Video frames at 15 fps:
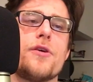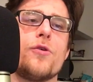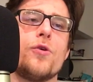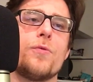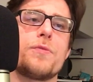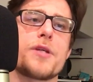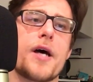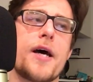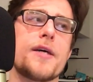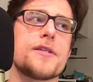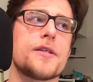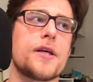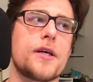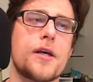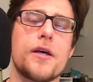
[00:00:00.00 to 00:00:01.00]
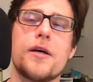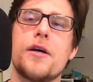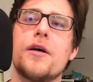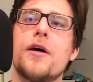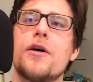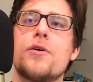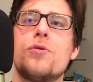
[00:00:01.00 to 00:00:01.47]
the hoops has like
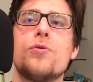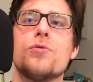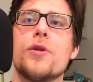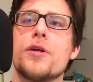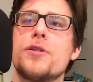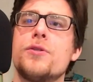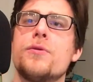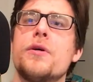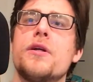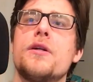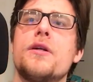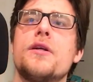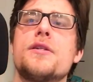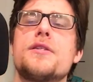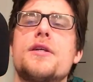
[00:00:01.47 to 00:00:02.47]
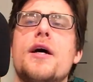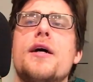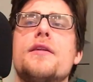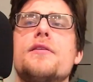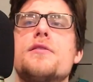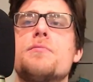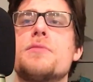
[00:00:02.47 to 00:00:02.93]
a, a cool look to it and it's
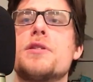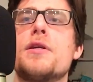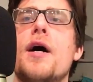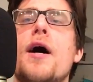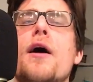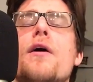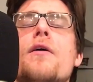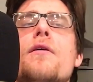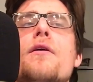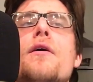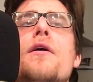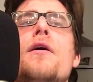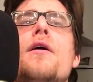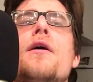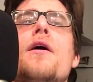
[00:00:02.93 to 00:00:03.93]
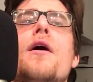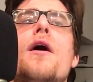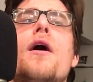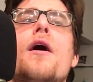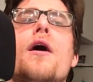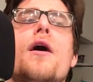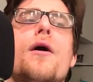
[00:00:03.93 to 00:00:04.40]
got some style.
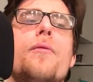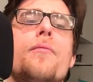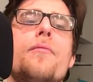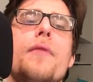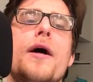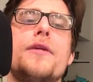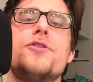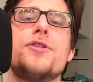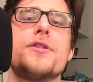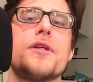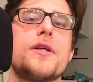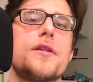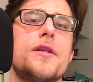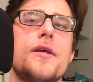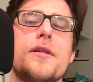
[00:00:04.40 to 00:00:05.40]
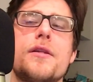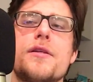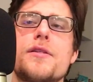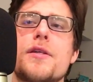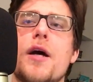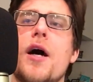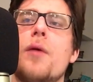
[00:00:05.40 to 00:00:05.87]
Um, I just think that the
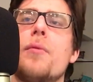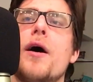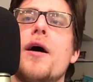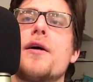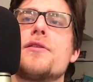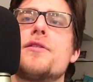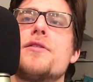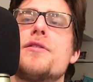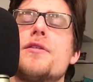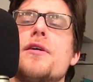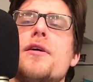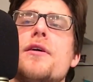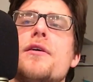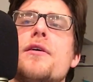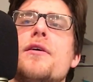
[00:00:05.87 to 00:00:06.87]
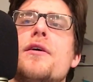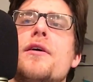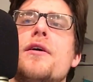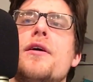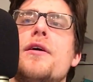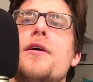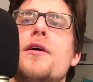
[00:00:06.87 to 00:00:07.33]
skybox is a
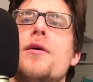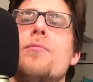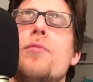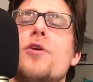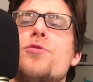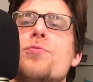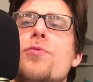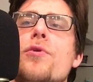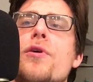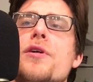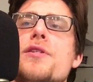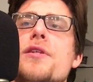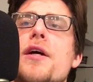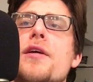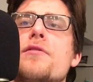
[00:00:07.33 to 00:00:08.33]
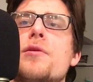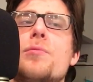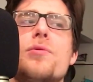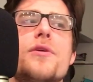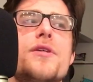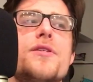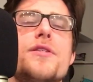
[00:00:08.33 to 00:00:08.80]
much more aesthetically
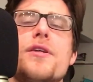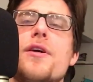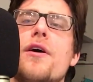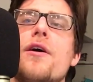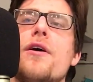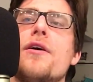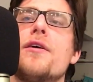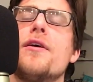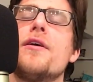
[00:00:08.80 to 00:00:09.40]
pleasing card.